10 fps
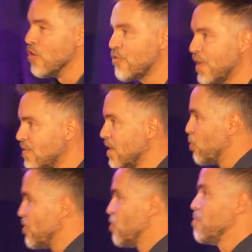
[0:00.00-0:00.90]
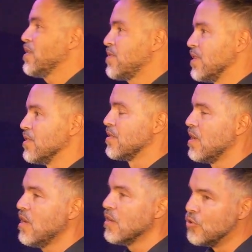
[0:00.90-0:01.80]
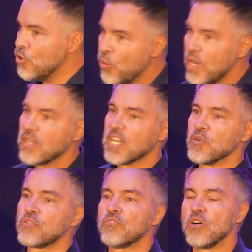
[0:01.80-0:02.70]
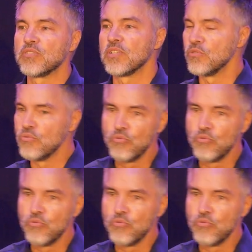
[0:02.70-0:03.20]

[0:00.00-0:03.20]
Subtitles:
authentic with your message, you will come across as a